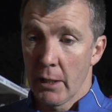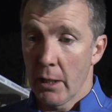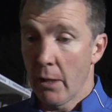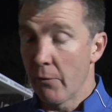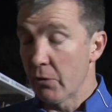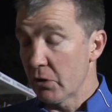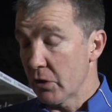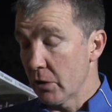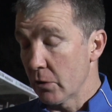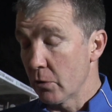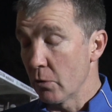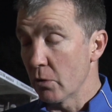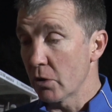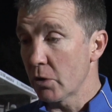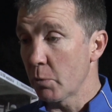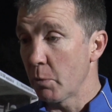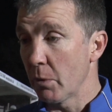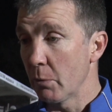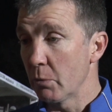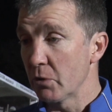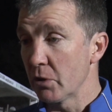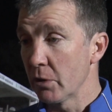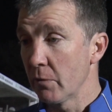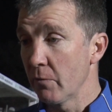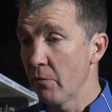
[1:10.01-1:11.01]
Obviously
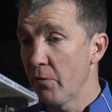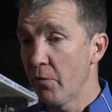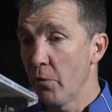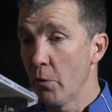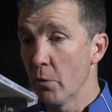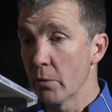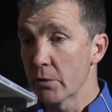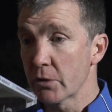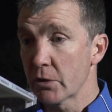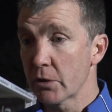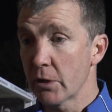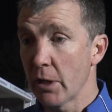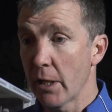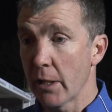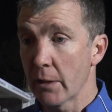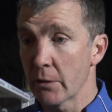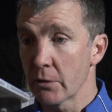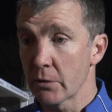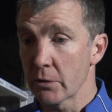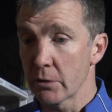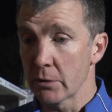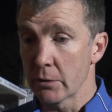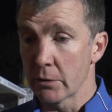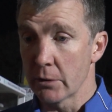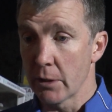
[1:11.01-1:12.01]
Duxbury was an enforced
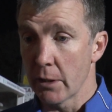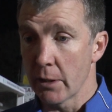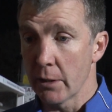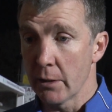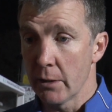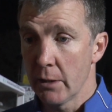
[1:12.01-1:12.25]
change, and